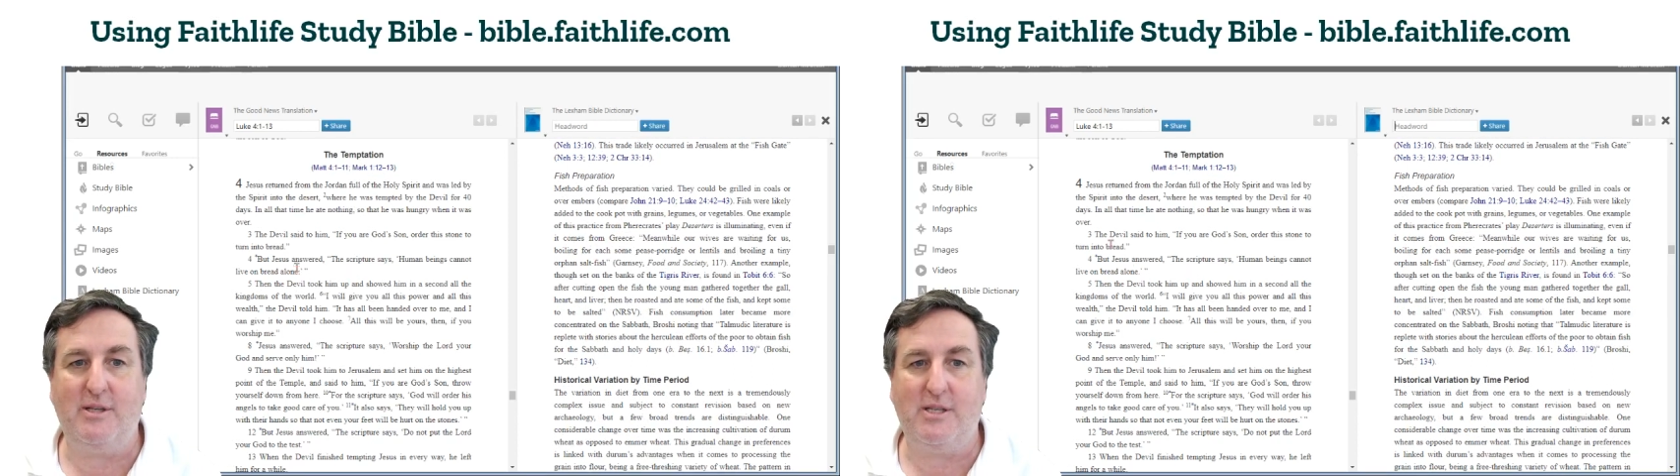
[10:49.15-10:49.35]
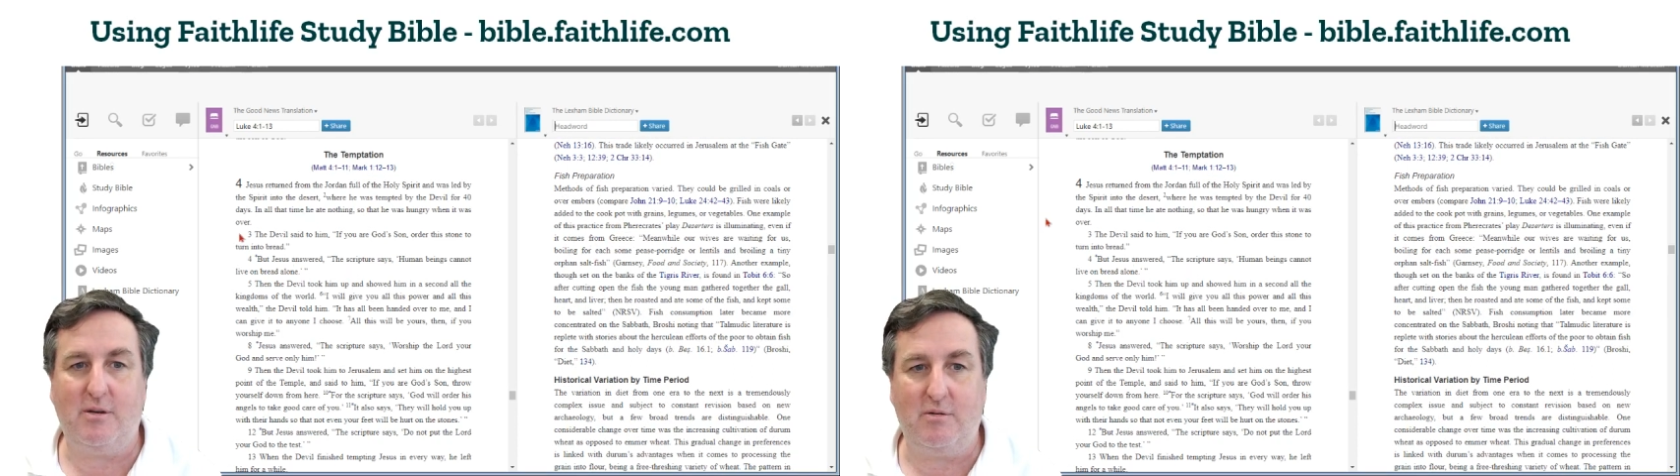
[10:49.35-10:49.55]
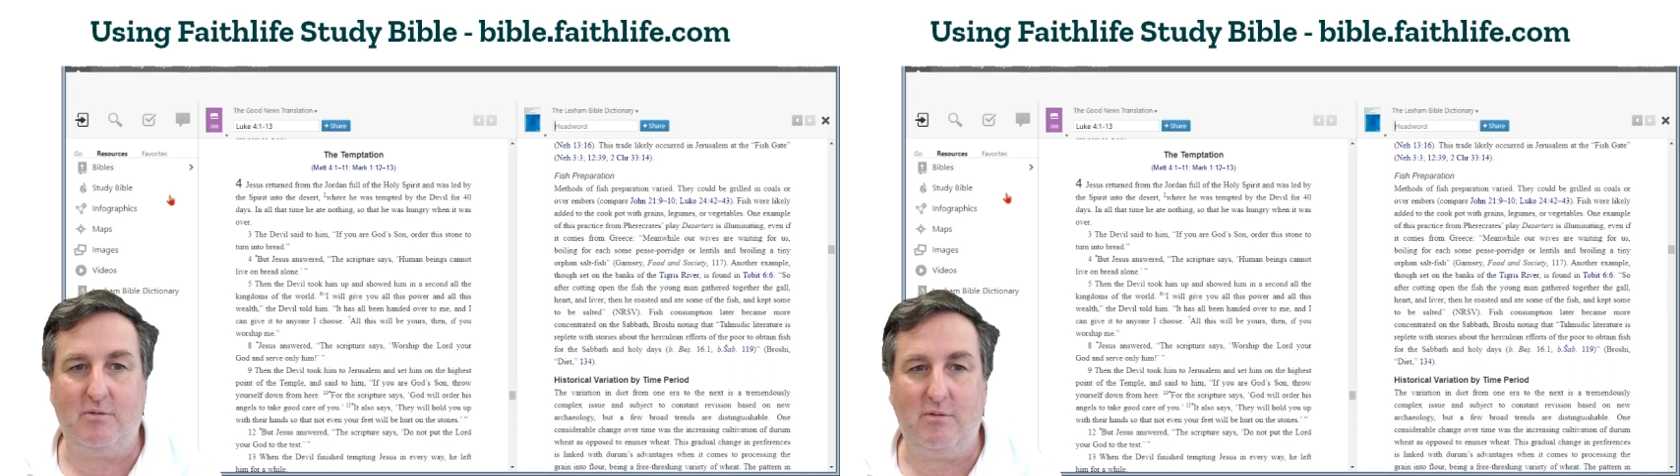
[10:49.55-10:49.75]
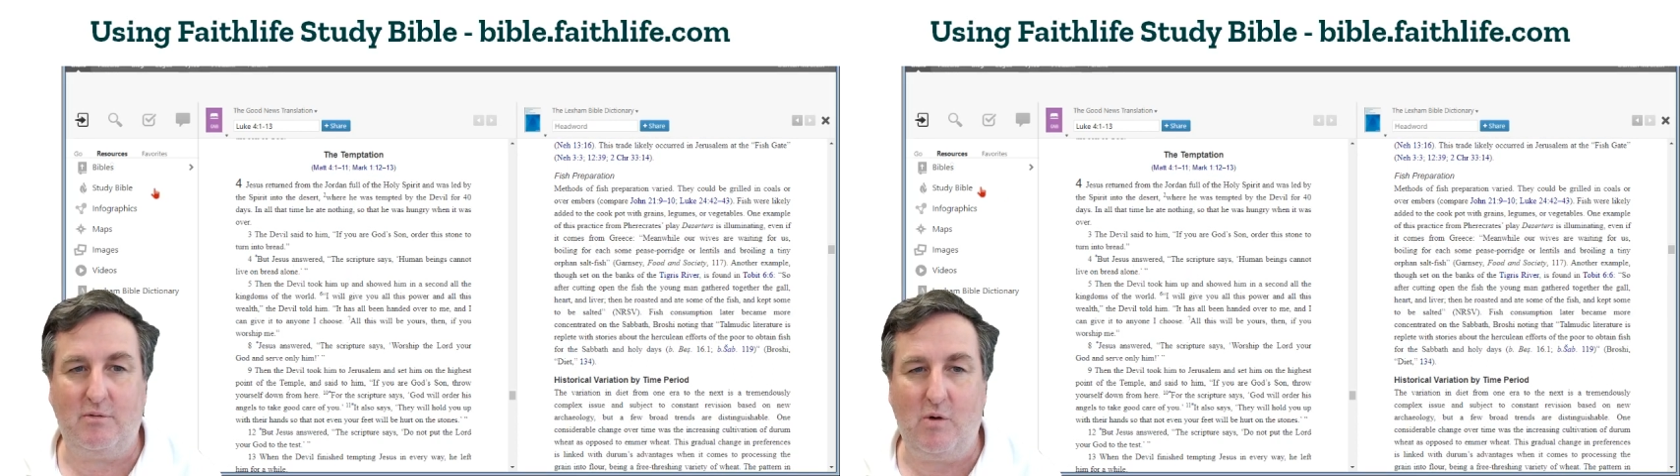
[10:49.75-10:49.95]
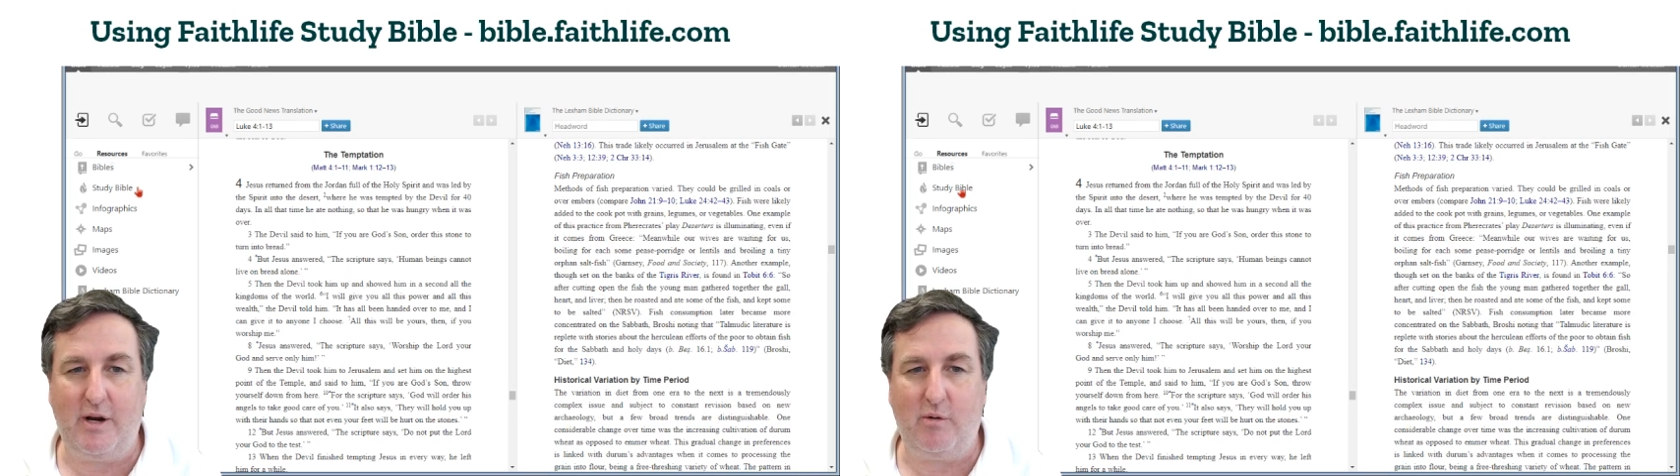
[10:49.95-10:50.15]
So
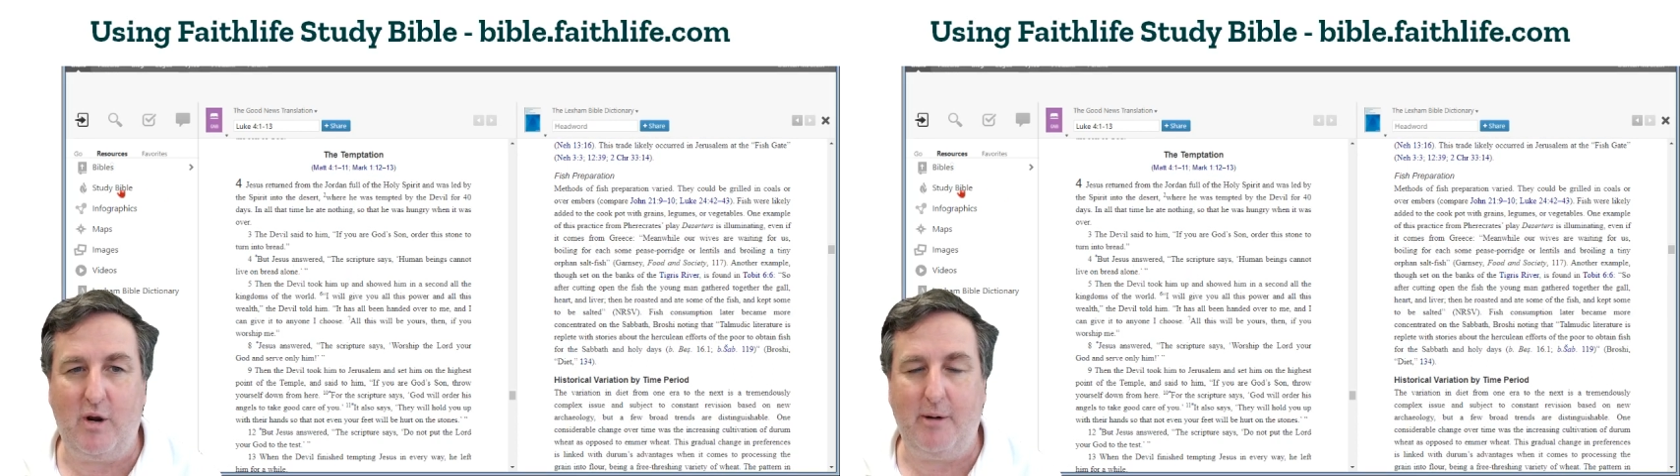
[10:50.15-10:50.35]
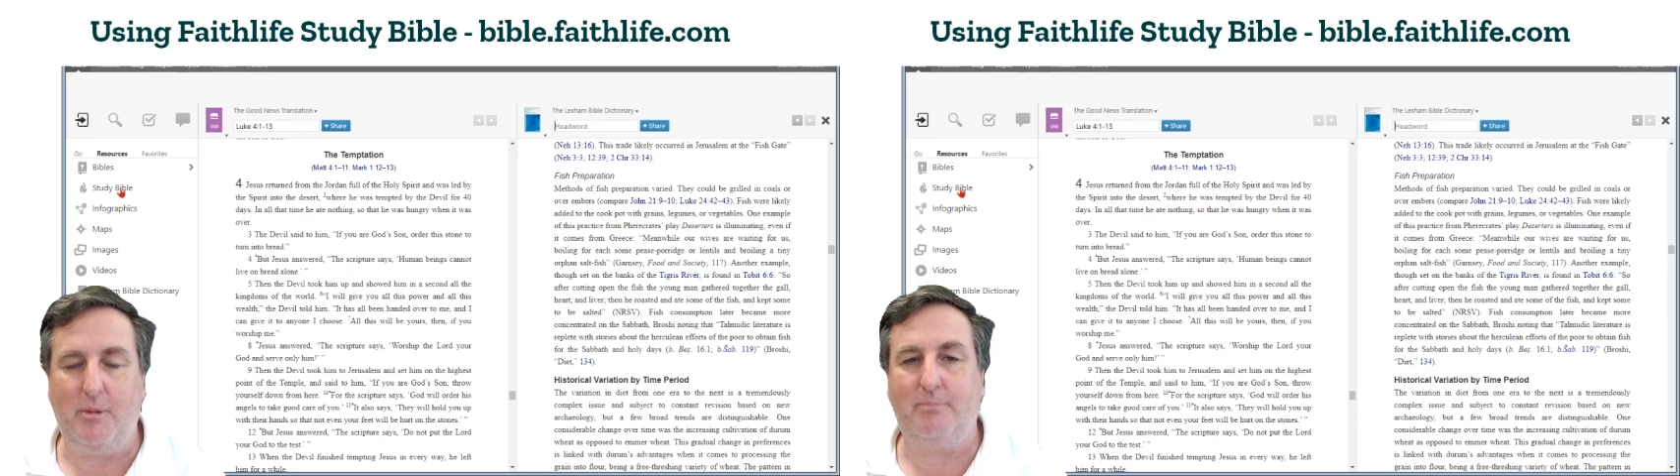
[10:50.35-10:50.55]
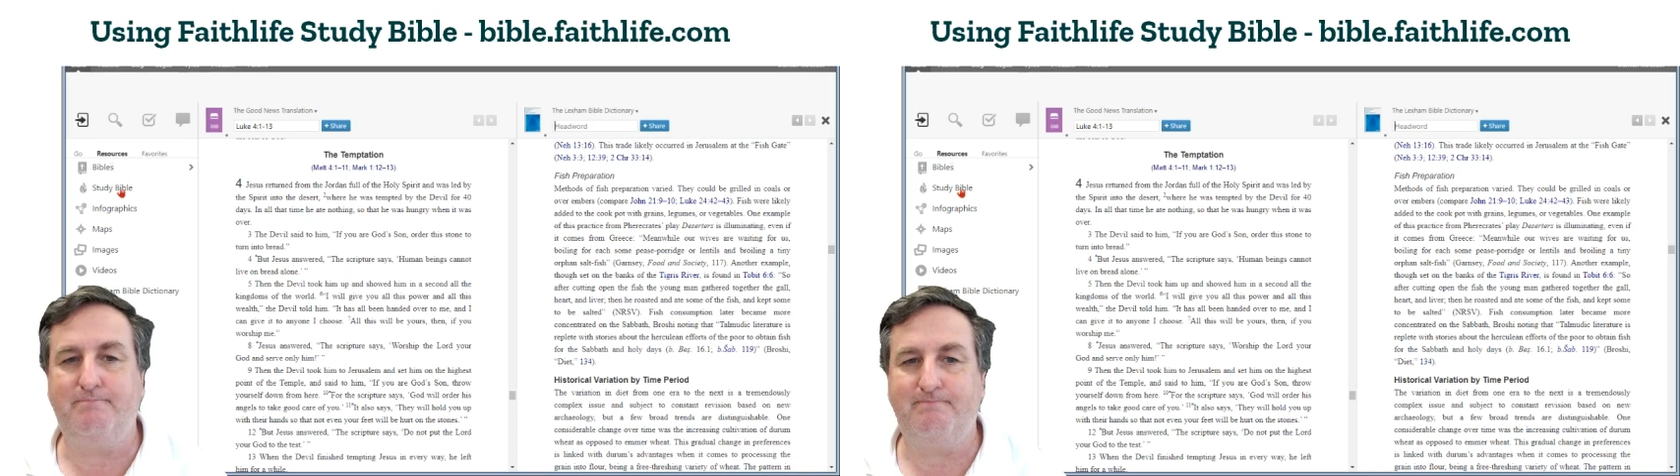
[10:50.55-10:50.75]
quite incredible.